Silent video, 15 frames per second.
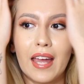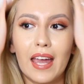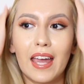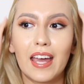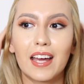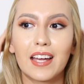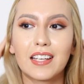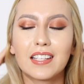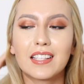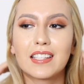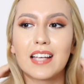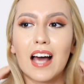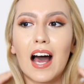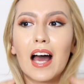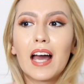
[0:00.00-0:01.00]

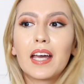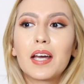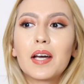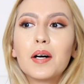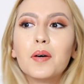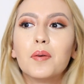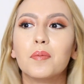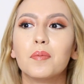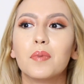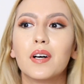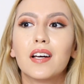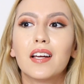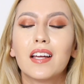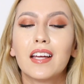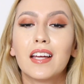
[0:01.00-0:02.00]
And I am,
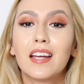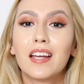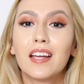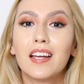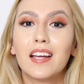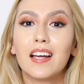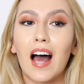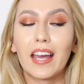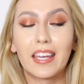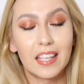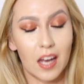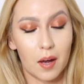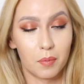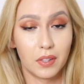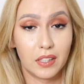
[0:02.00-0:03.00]
um, I
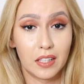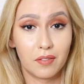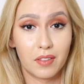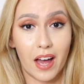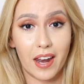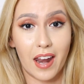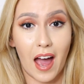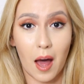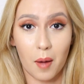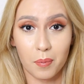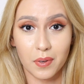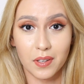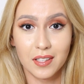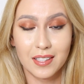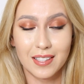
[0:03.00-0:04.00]
cannot believe that
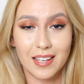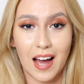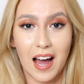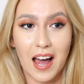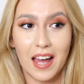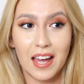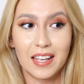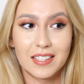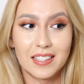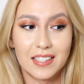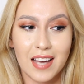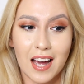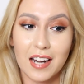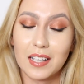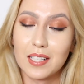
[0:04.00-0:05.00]
happened. I did
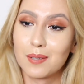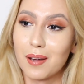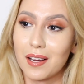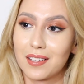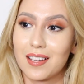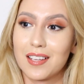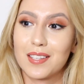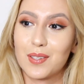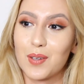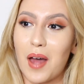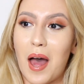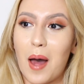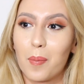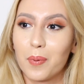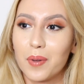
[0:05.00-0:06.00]
not expect this to
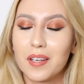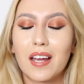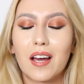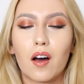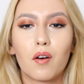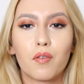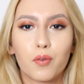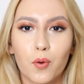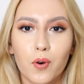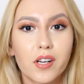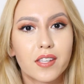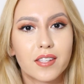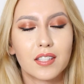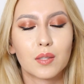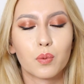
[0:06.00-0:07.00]
happen. Of
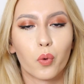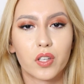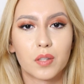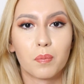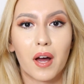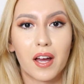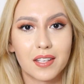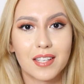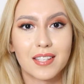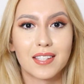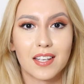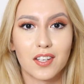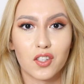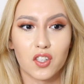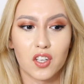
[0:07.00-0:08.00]
course, this was my
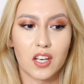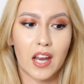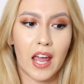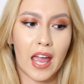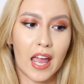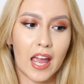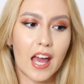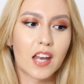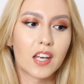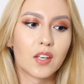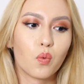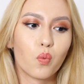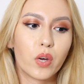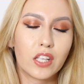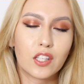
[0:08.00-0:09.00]
decision
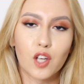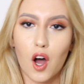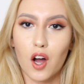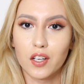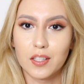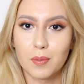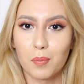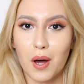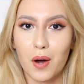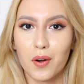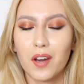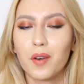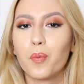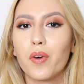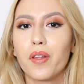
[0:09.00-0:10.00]
and we talked about
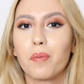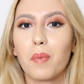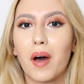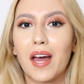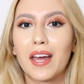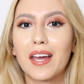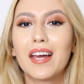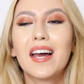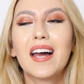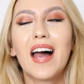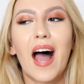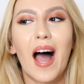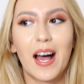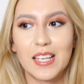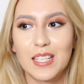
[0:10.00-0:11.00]
it with my
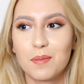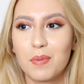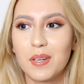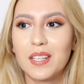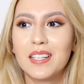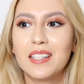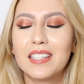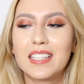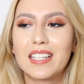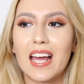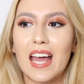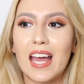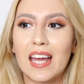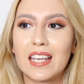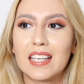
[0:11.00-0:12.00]
husband
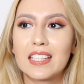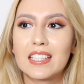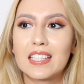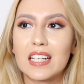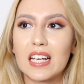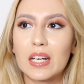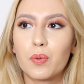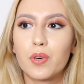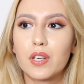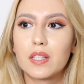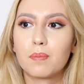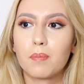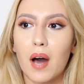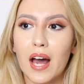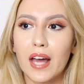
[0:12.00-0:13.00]
and it
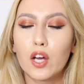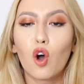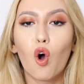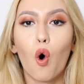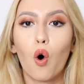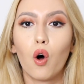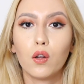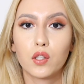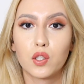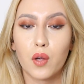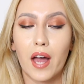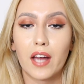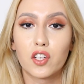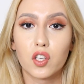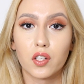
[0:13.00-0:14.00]
was my call to
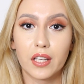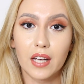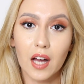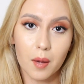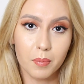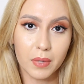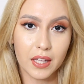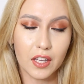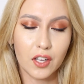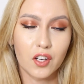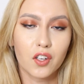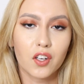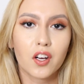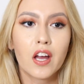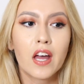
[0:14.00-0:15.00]
actually come
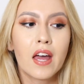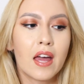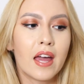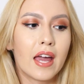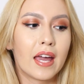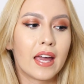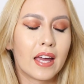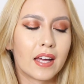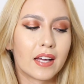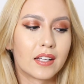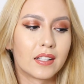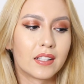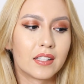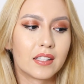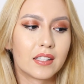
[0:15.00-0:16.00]
here
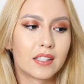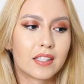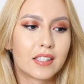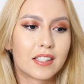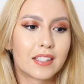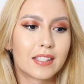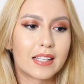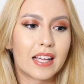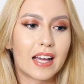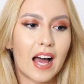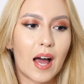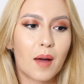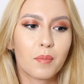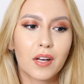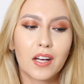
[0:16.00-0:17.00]
and
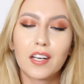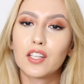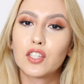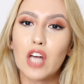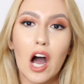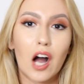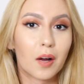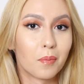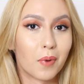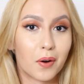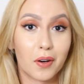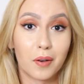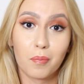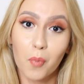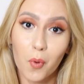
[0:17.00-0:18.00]
I'm gonna talk
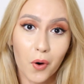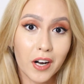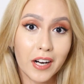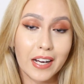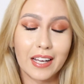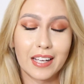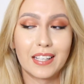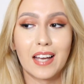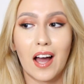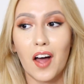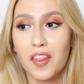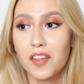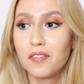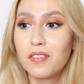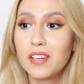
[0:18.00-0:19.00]
about it more in other